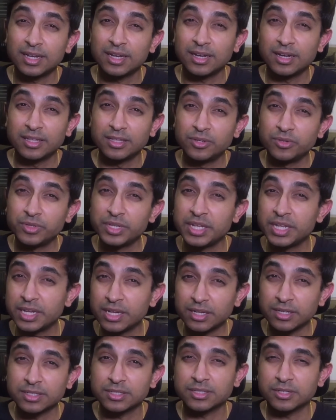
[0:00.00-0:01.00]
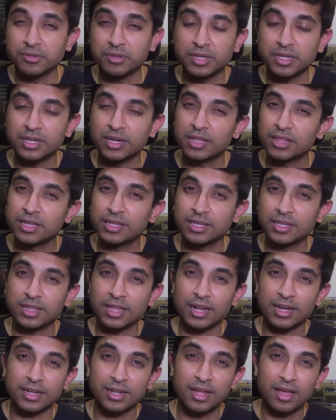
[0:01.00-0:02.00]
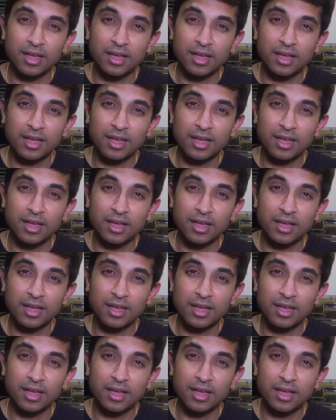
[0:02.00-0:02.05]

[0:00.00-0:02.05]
a uniqueness to it, and I think that